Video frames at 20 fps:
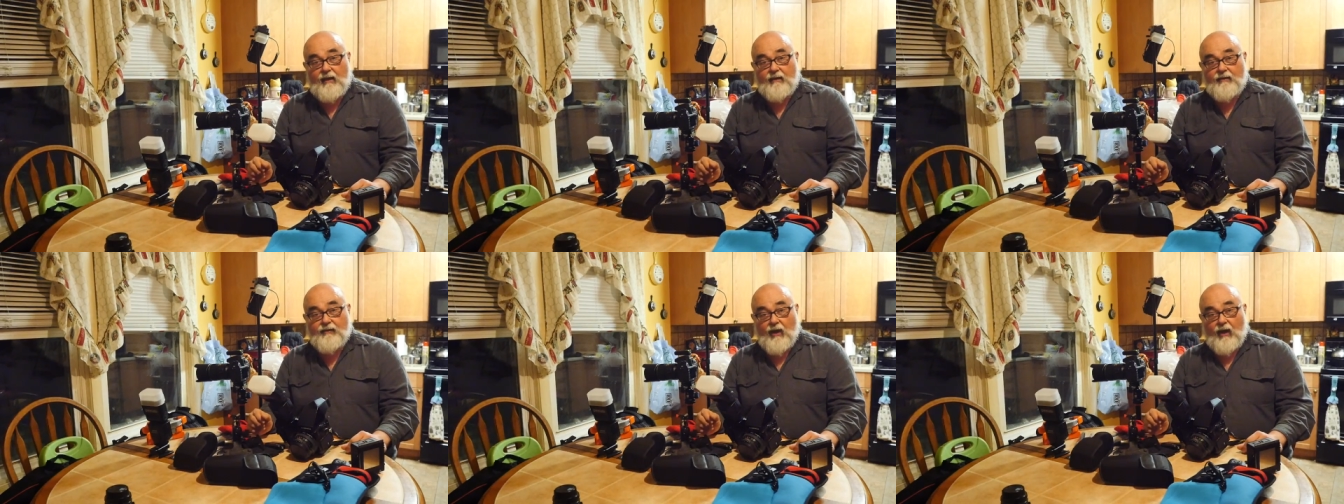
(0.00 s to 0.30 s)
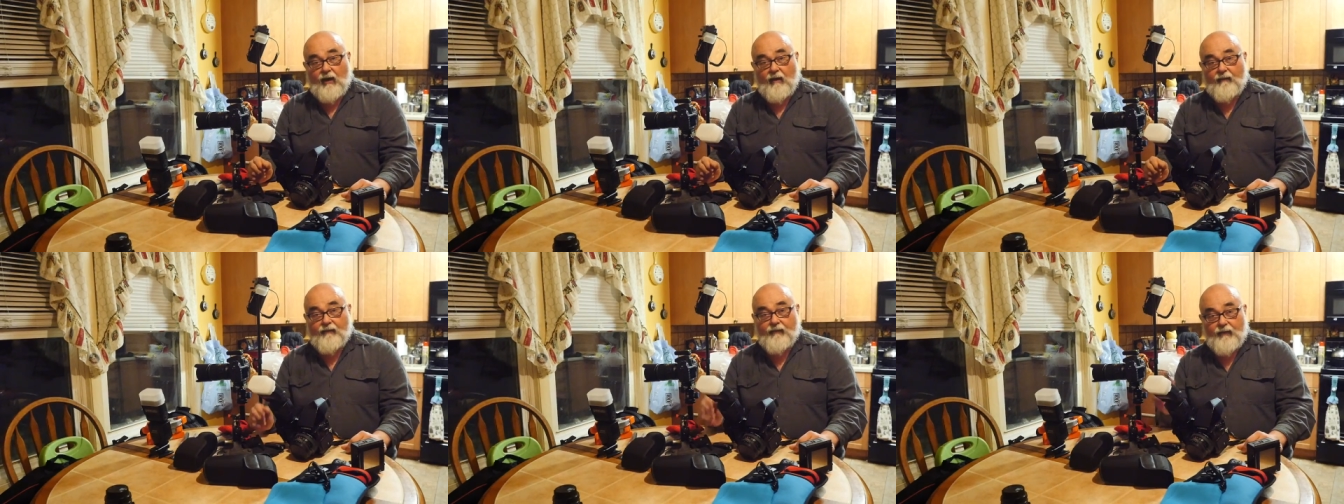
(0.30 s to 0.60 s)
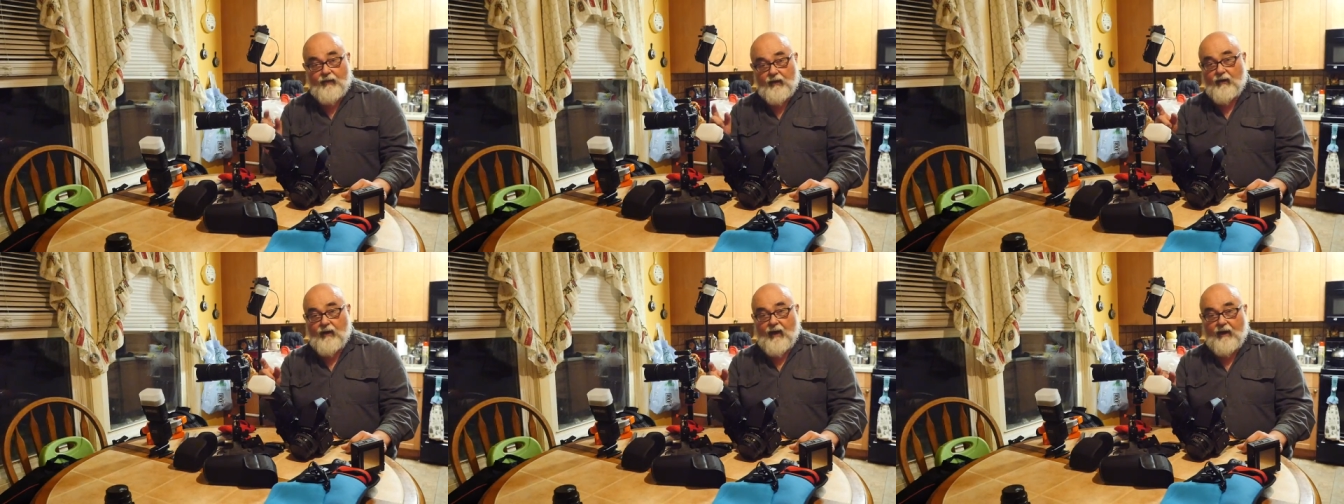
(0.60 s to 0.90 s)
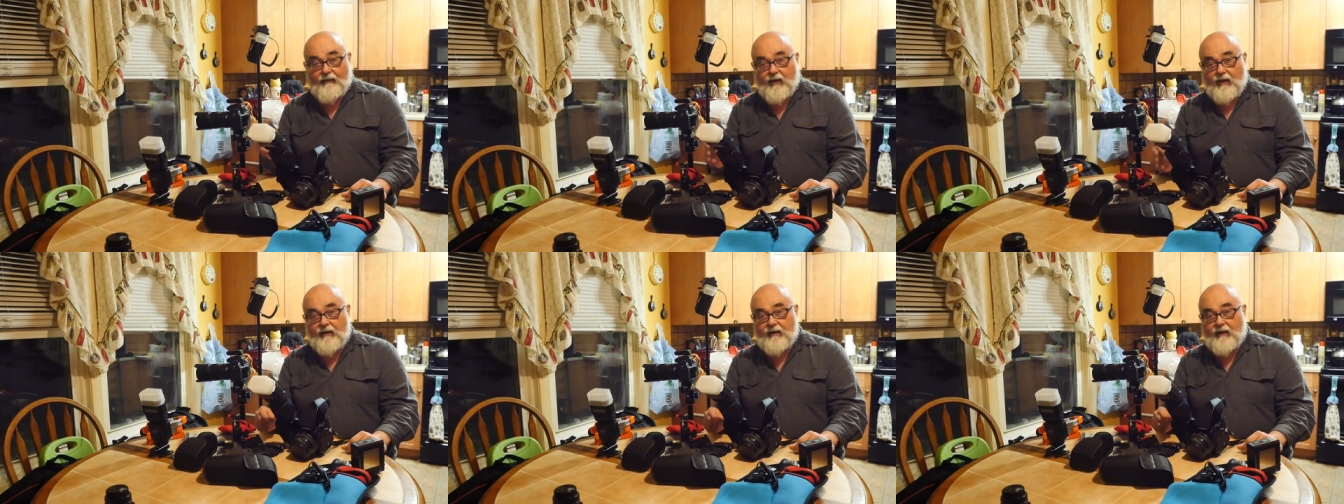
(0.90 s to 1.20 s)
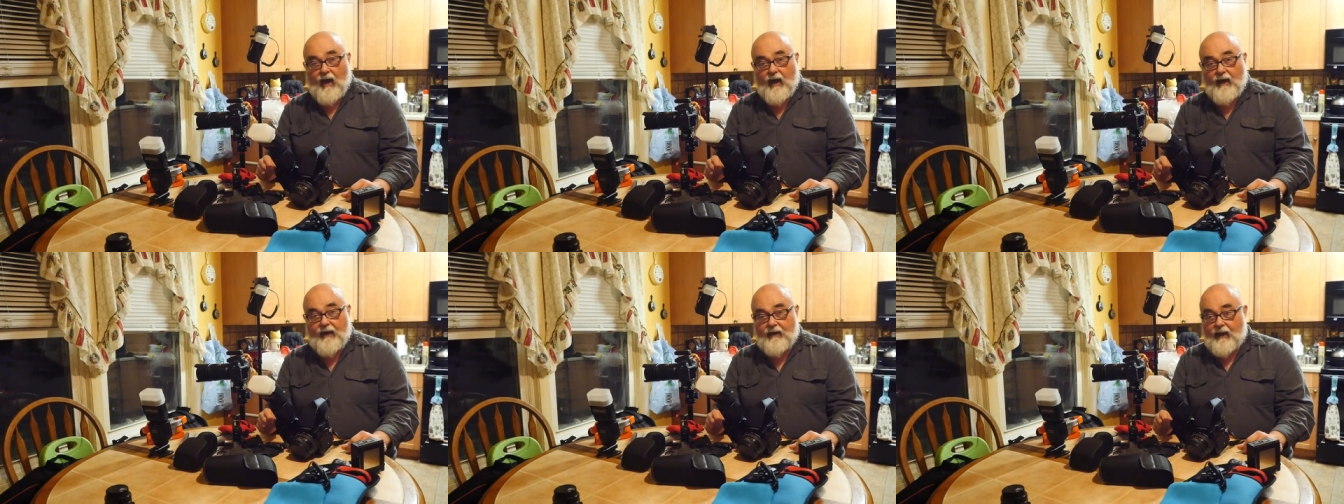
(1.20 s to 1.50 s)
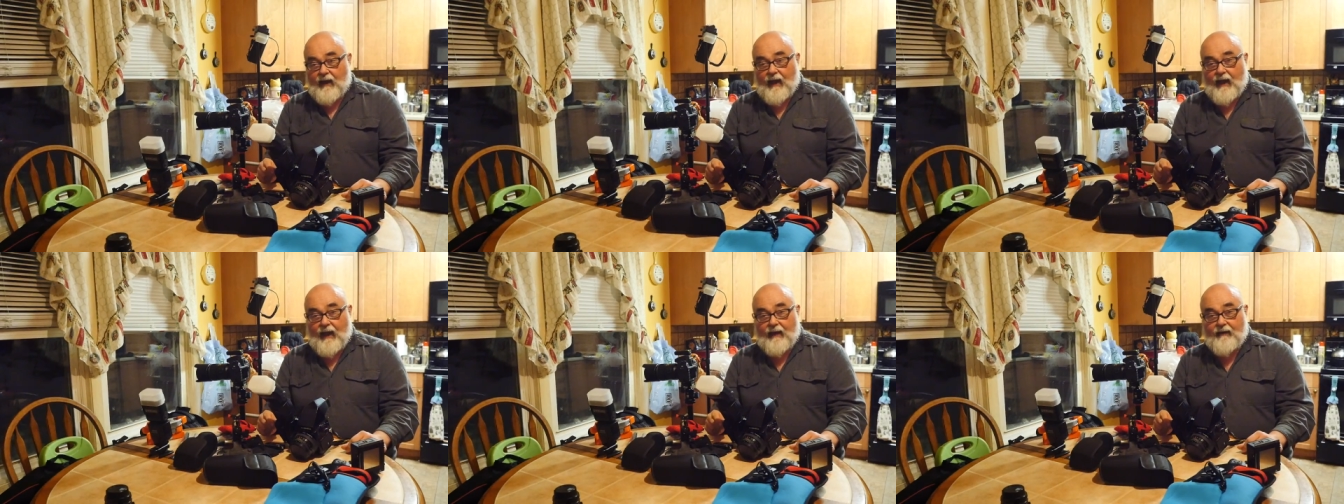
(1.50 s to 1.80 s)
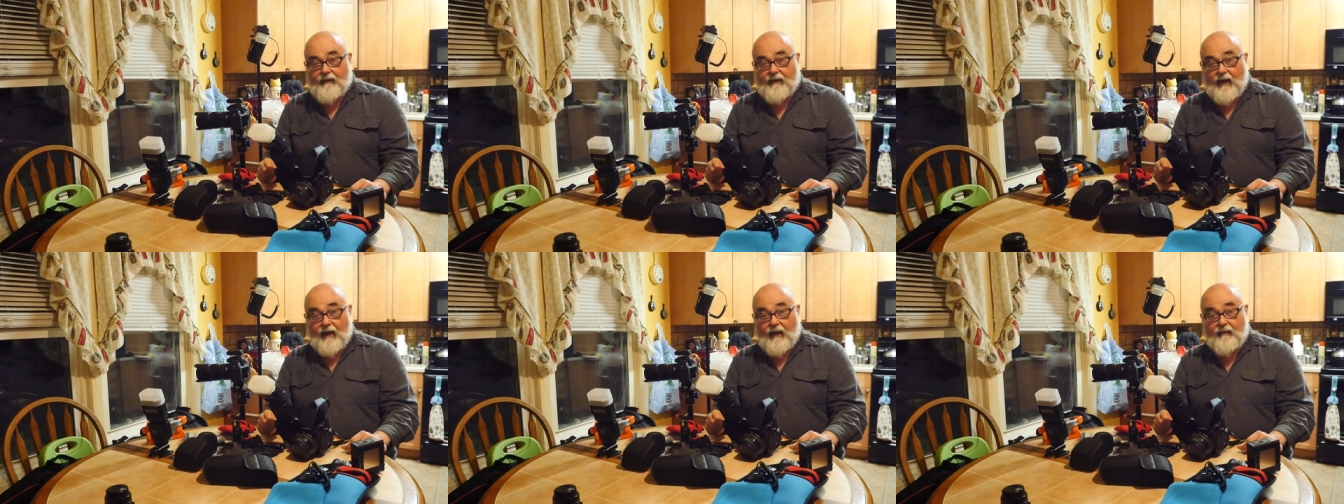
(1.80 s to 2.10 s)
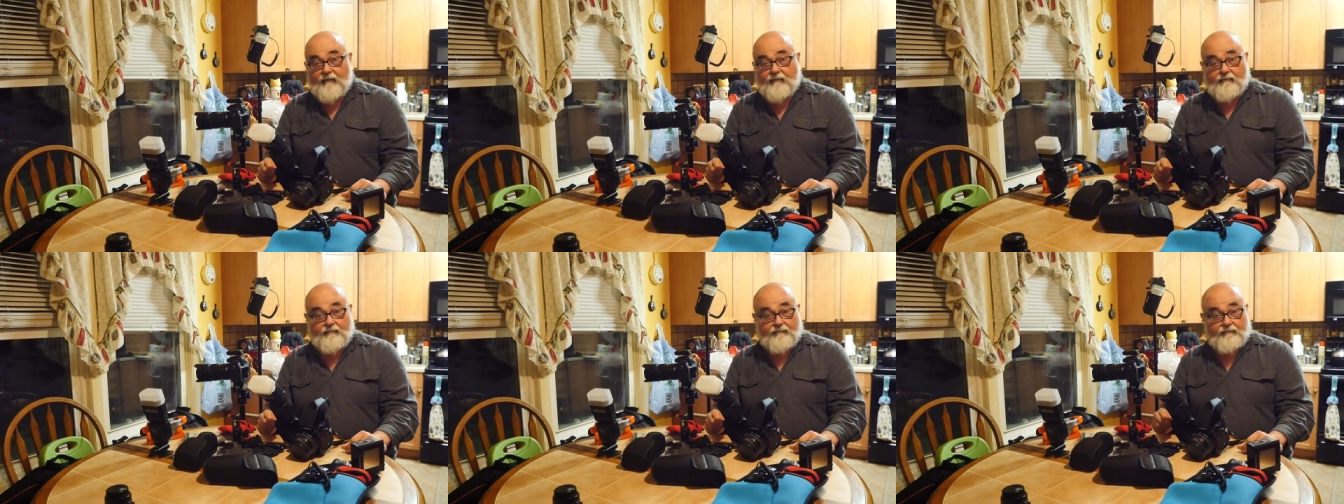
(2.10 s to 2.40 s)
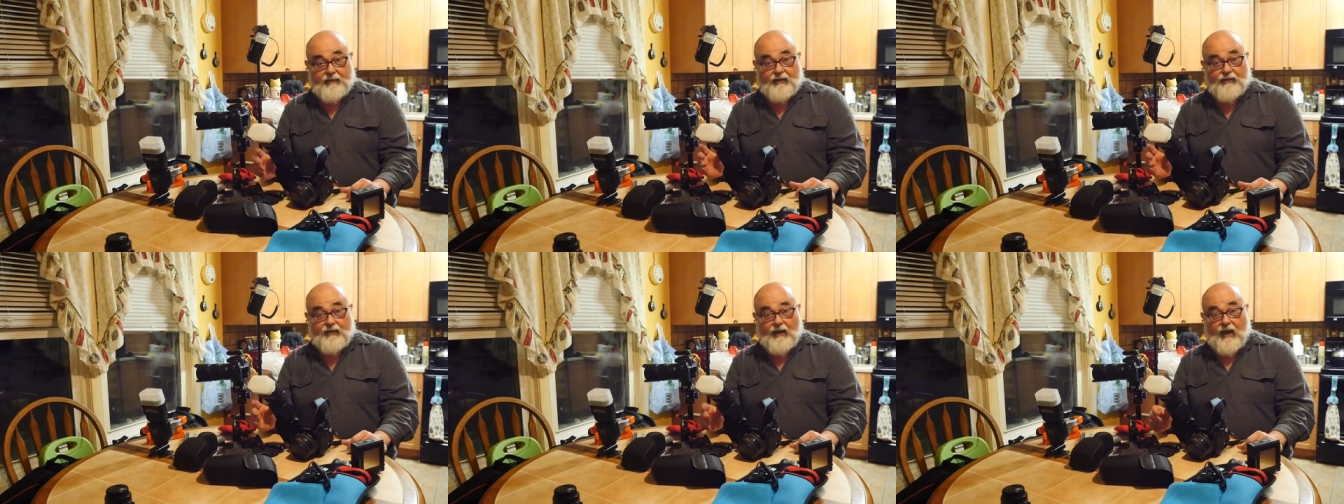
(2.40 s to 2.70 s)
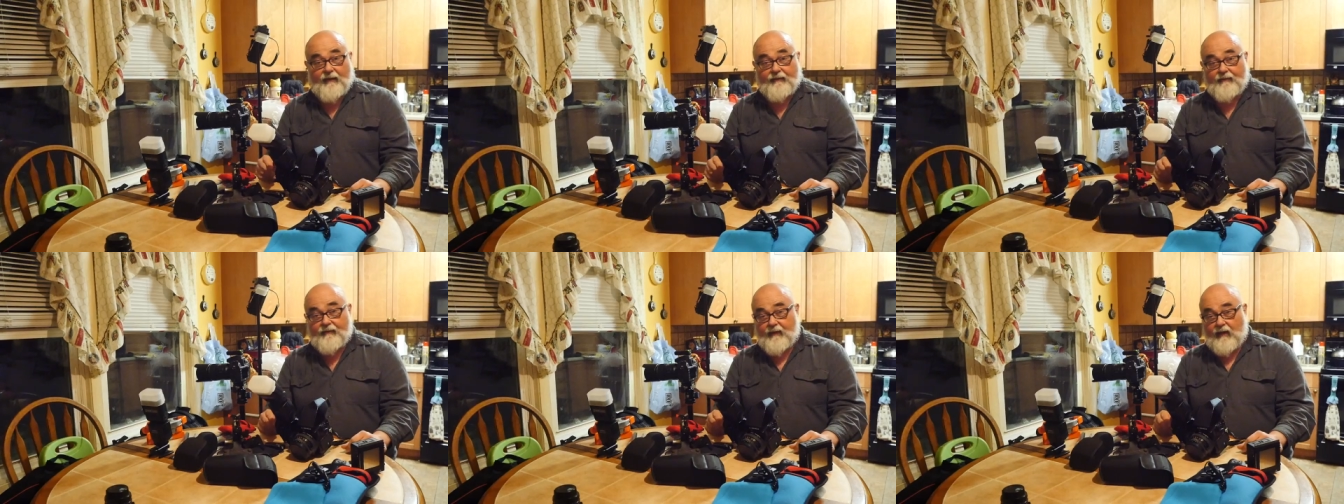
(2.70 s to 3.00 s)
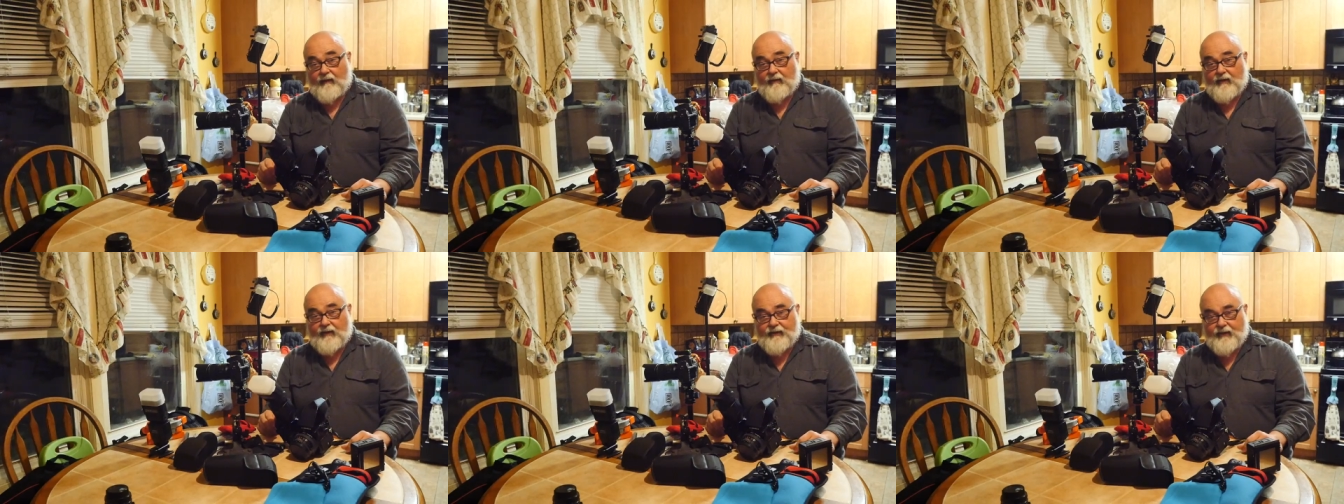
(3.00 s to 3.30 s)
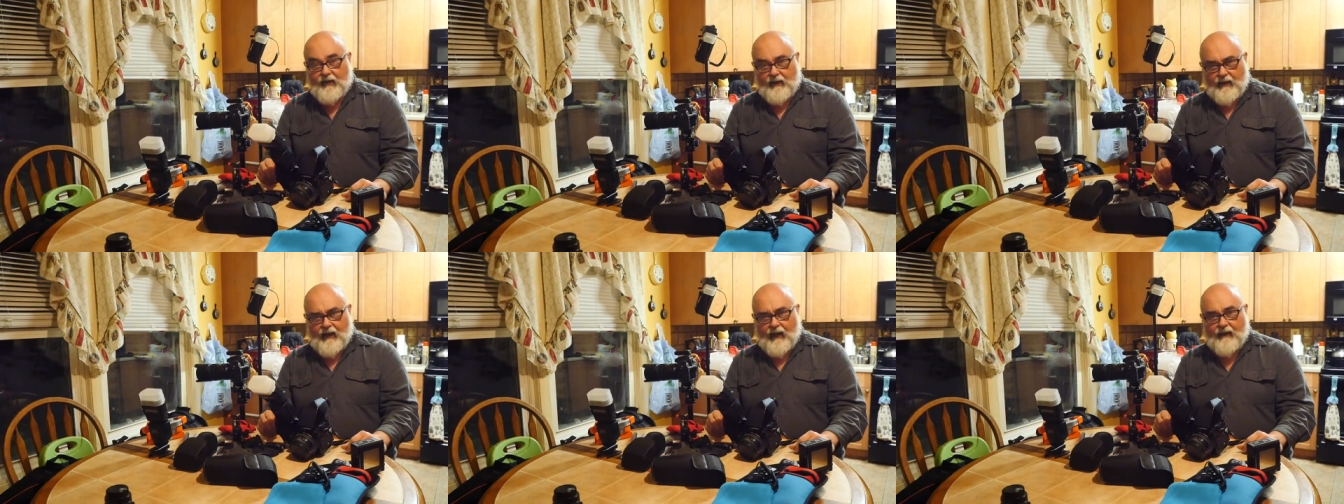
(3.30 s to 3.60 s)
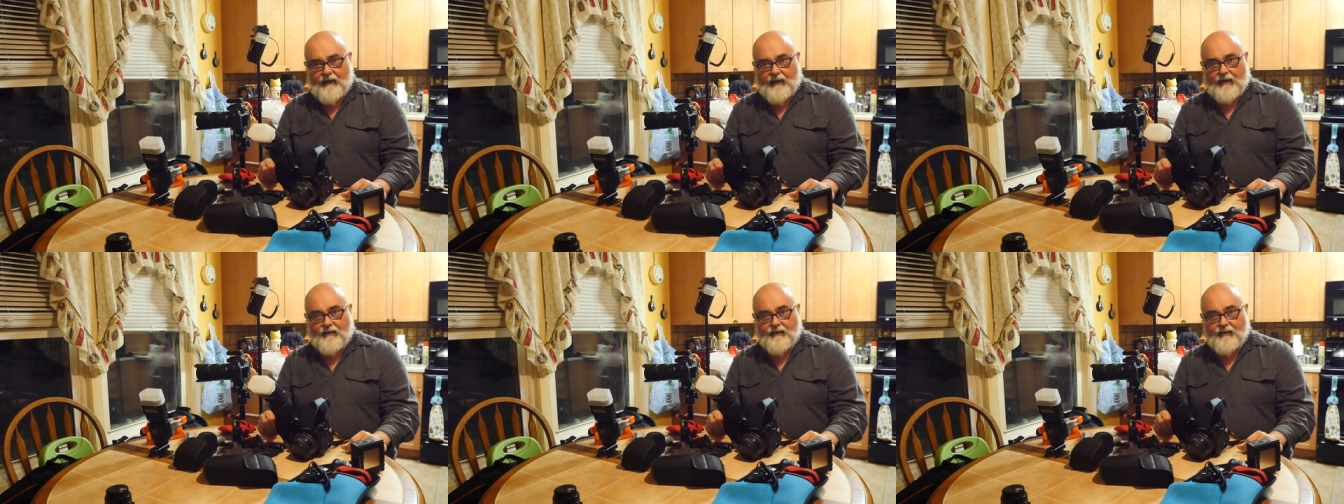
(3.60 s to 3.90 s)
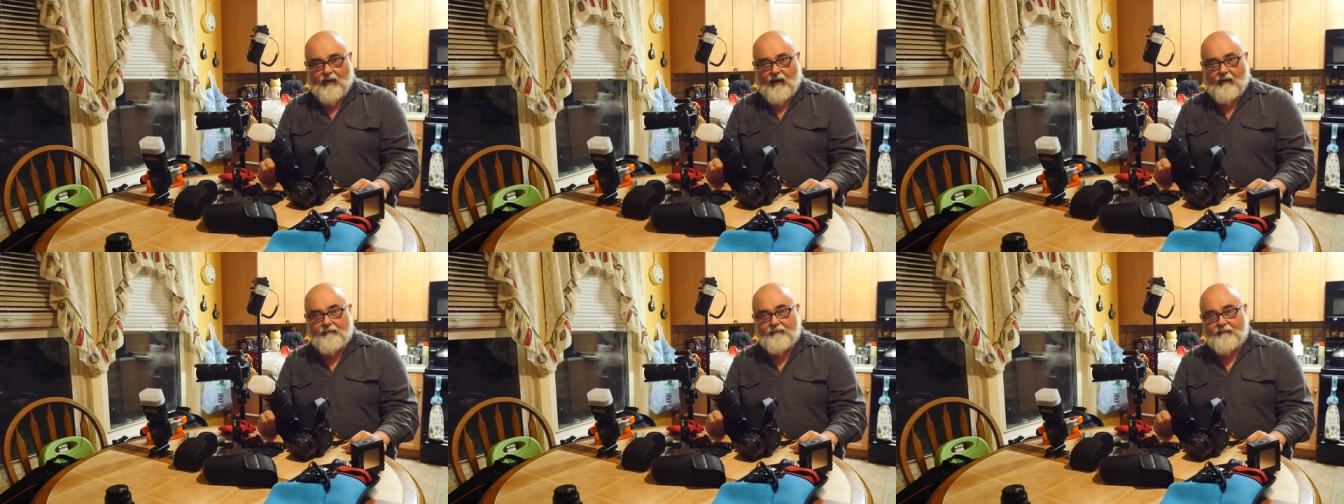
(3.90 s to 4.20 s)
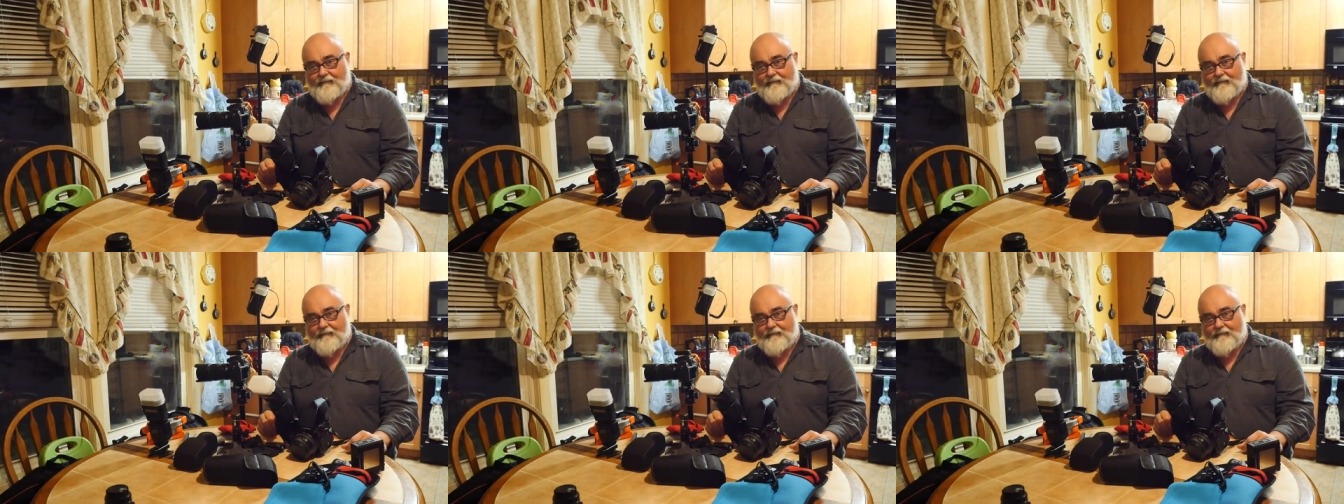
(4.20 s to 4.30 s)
So you have a good night and be safe, and we'll see you again next time.